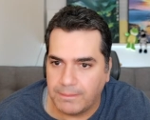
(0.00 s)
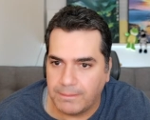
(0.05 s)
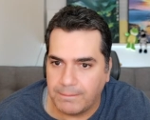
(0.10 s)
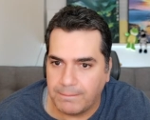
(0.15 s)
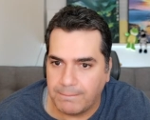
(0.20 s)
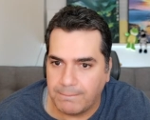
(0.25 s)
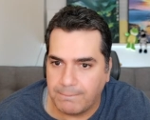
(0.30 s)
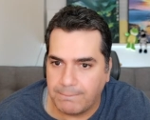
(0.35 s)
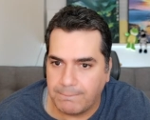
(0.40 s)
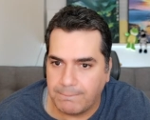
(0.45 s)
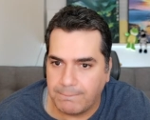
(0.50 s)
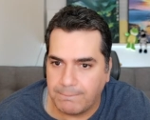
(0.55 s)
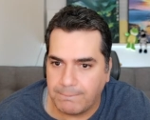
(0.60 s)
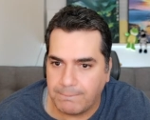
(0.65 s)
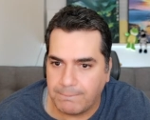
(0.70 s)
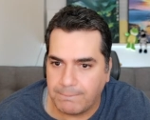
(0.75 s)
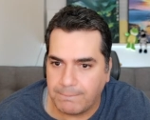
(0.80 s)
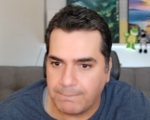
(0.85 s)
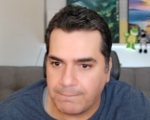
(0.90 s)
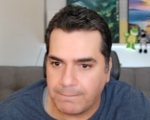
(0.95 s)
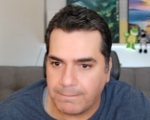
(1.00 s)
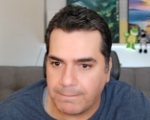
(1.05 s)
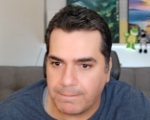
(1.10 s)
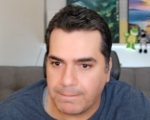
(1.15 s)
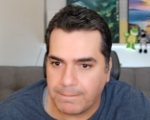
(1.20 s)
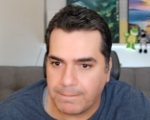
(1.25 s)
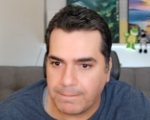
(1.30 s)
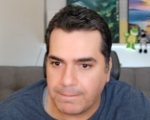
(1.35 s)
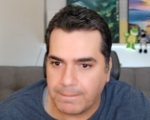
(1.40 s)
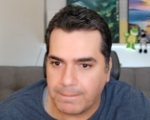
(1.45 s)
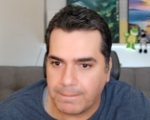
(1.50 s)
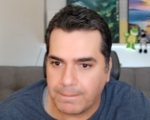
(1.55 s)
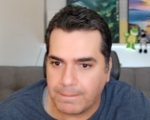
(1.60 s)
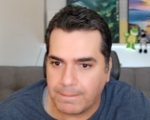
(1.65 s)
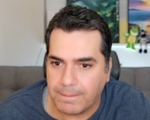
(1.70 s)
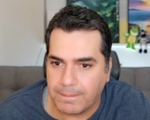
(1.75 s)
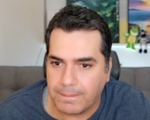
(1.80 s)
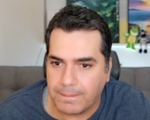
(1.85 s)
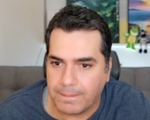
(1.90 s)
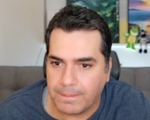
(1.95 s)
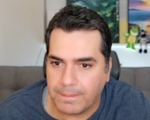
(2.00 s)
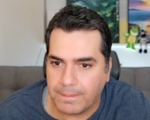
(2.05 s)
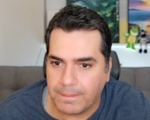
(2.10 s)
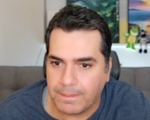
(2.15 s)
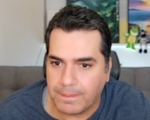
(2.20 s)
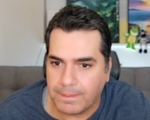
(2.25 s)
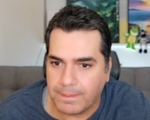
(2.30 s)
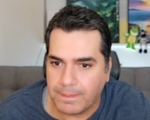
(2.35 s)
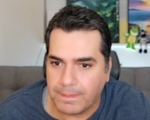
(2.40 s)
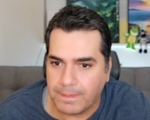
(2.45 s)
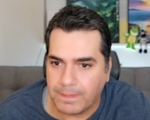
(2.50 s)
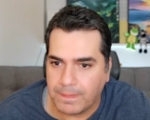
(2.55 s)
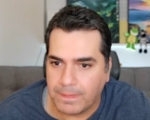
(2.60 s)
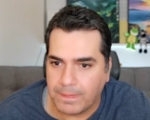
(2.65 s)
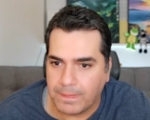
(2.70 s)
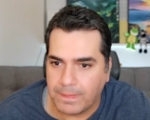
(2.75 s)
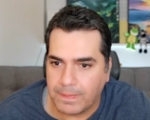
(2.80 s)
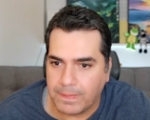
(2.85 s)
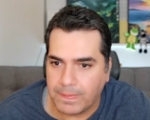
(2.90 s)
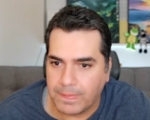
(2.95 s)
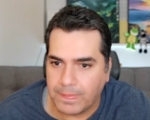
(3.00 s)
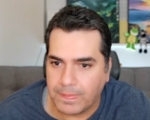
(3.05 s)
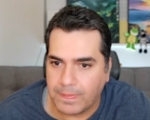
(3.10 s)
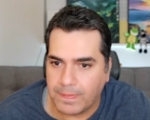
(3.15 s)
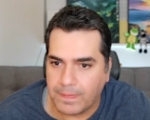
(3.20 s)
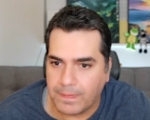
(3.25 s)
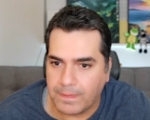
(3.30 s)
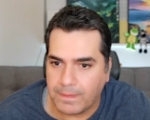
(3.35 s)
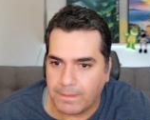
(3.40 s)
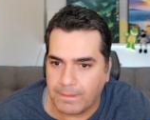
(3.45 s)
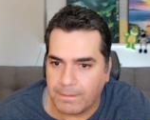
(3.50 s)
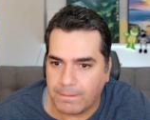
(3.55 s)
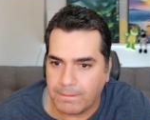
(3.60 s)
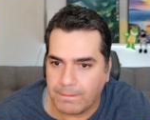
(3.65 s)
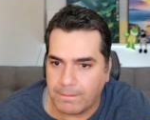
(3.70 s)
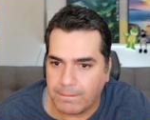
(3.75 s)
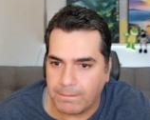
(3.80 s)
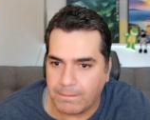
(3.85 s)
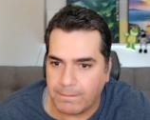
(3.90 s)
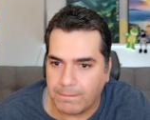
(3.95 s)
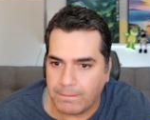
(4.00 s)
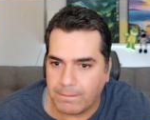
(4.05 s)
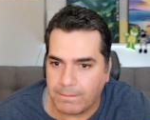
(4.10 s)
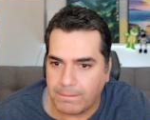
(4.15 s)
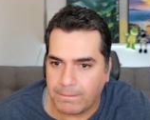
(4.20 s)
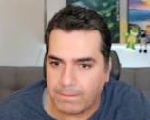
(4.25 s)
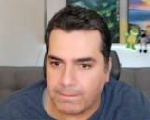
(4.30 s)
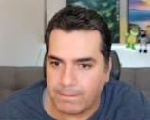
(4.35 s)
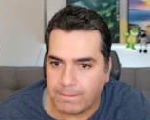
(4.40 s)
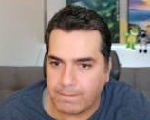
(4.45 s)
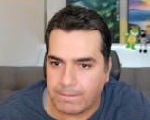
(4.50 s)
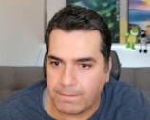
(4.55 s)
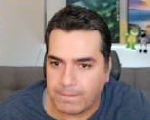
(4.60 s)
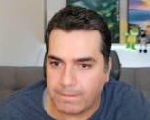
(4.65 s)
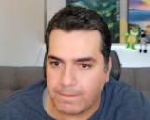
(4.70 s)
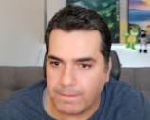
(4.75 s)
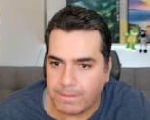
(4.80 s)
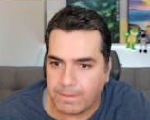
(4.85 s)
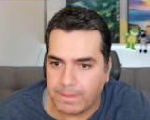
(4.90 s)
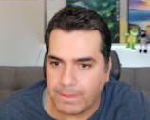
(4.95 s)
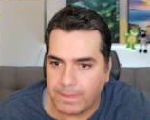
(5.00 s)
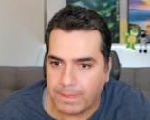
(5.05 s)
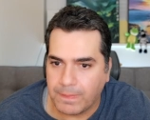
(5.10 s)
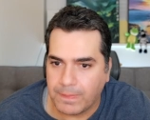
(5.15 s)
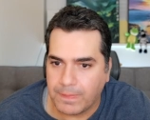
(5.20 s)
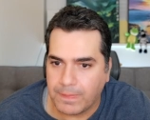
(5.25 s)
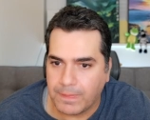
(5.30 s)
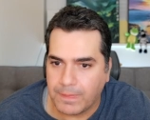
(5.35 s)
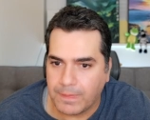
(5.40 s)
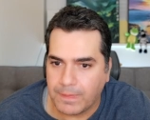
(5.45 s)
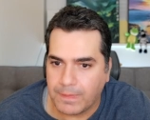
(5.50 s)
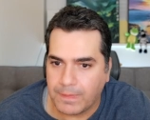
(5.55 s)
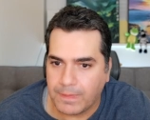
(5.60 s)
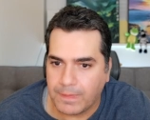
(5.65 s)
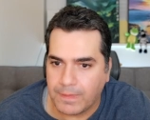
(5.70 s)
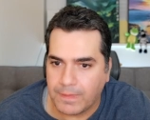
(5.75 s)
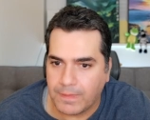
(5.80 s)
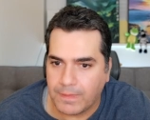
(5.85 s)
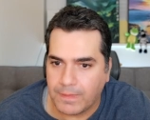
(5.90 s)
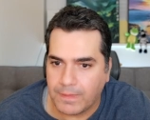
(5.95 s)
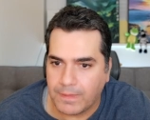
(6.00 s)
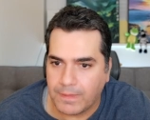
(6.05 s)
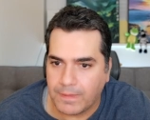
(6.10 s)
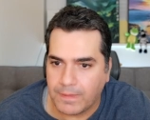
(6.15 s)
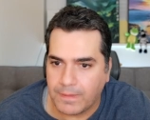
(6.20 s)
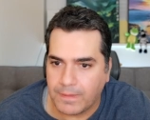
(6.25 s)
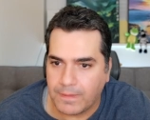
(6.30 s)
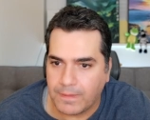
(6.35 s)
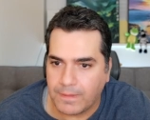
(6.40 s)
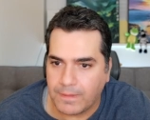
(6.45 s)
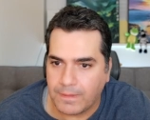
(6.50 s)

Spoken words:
Nothing is said.